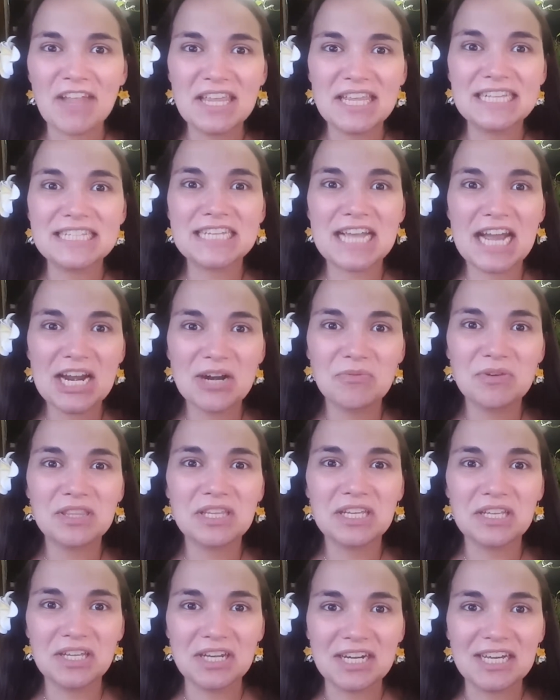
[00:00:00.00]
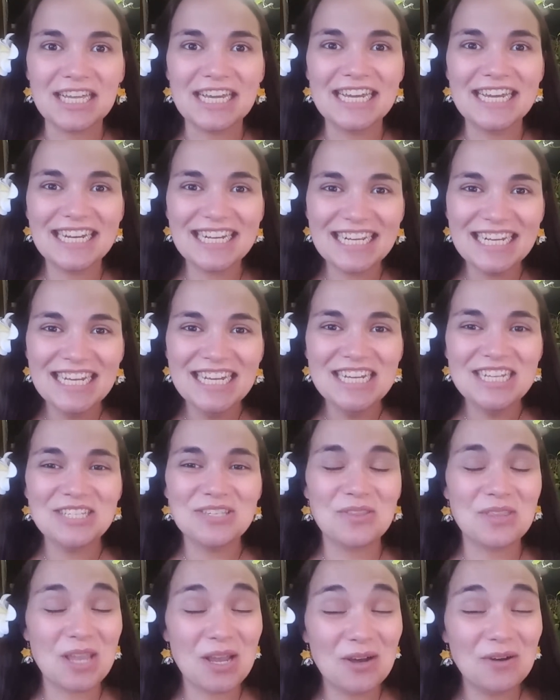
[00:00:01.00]
That's kind of what they look like.
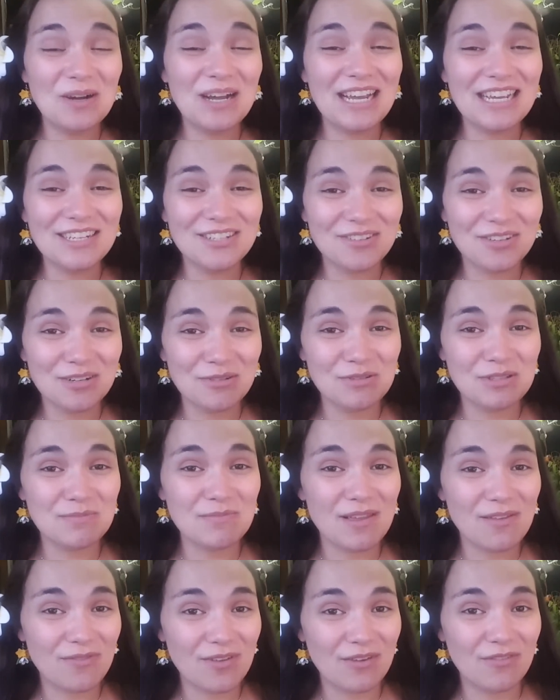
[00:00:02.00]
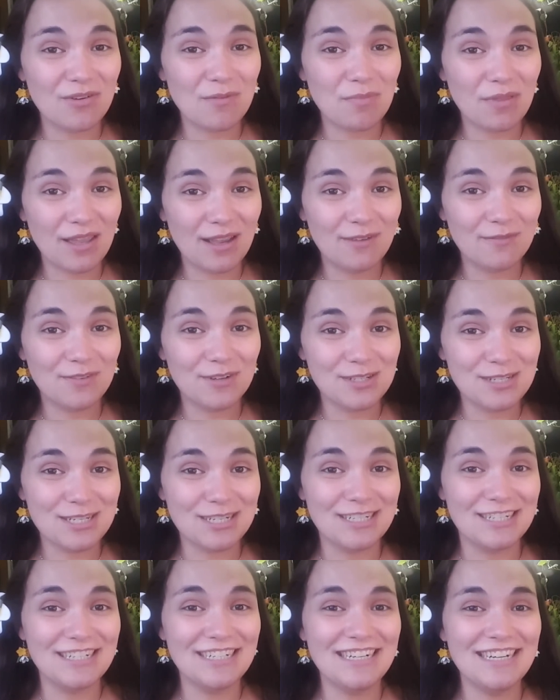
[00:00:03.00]
So the ohai tree was my favorite plant for
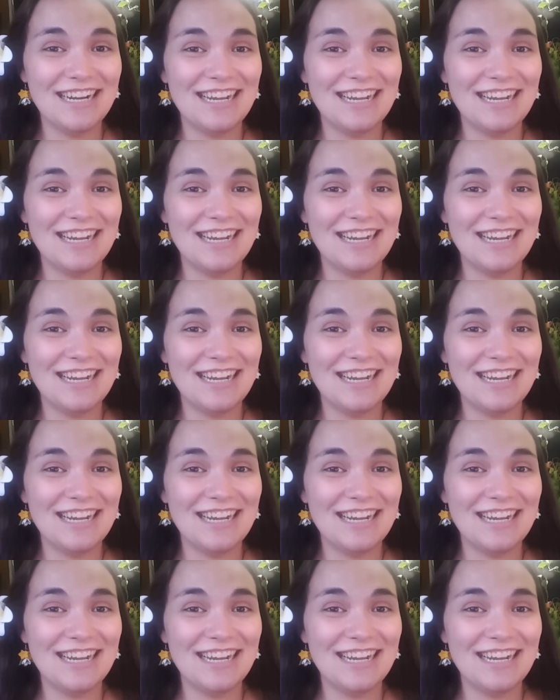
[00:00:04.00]
sure,